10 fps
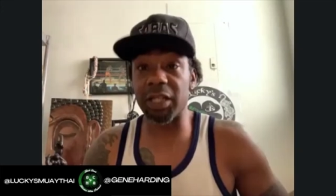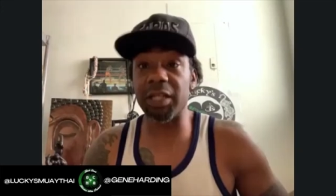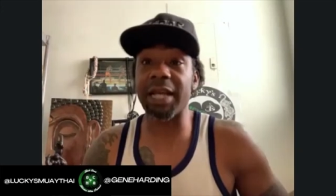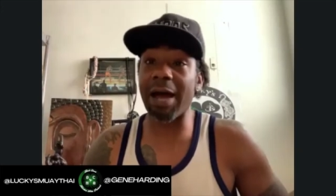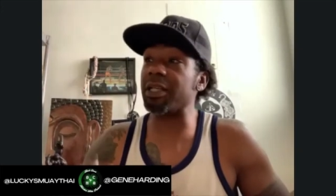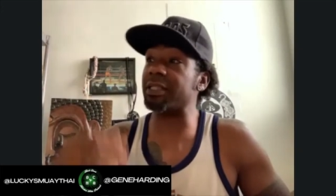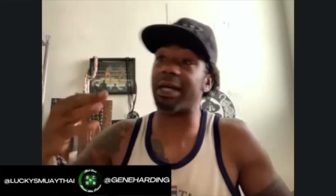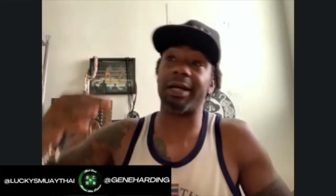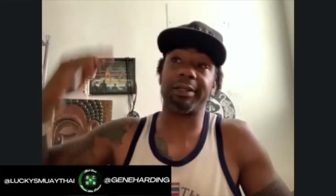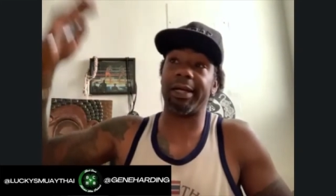And now he's
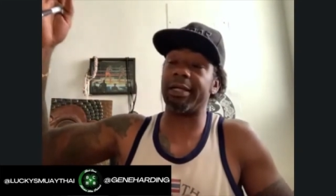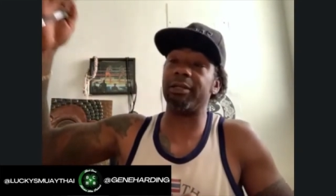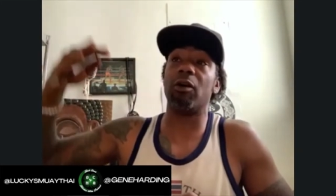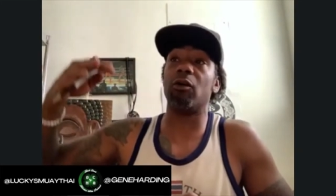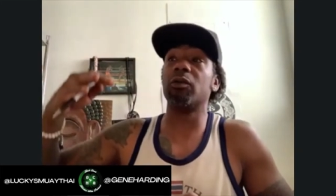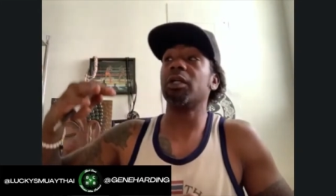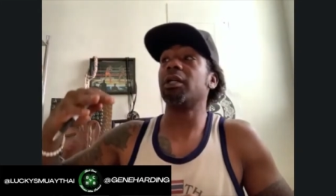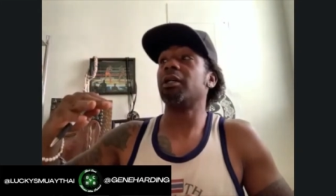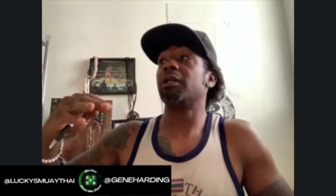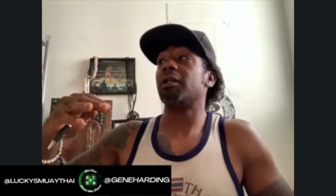got like, you know,
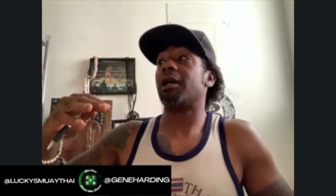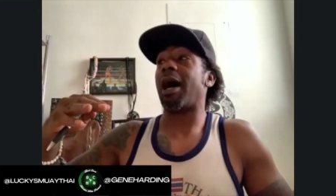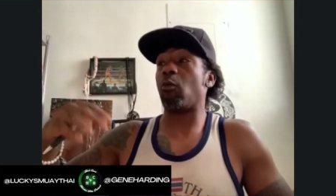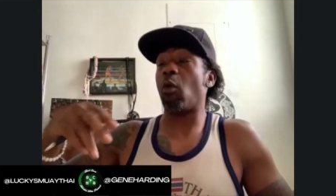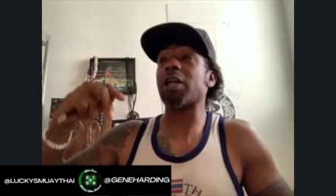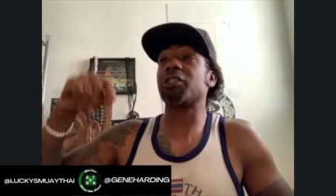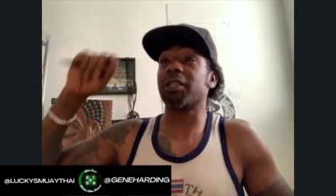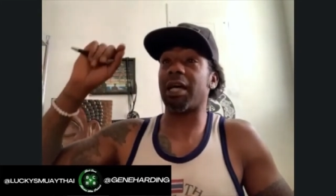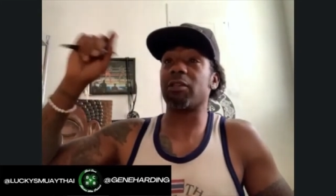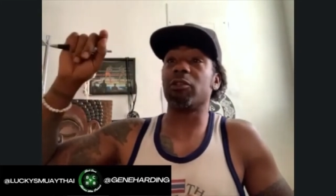I watch a
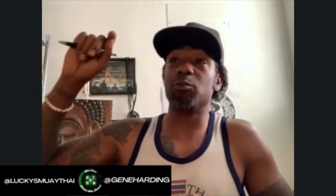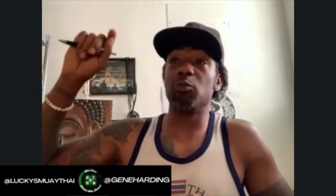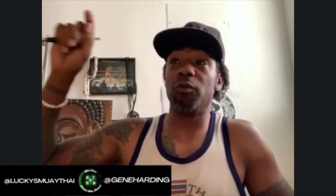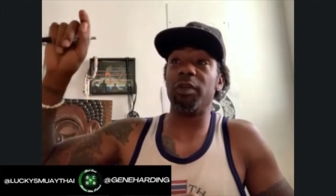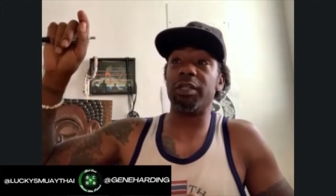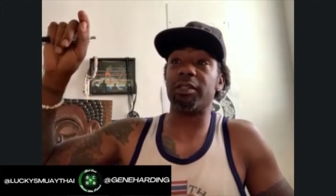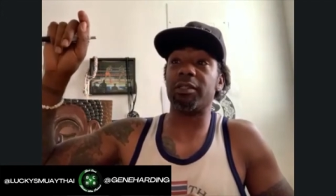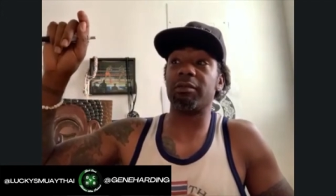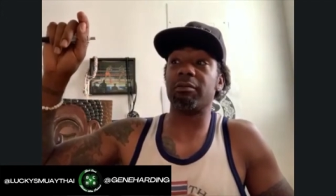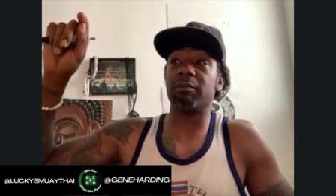lot of those
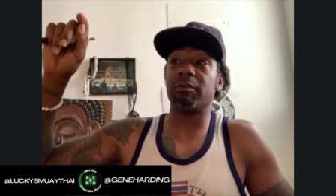movies,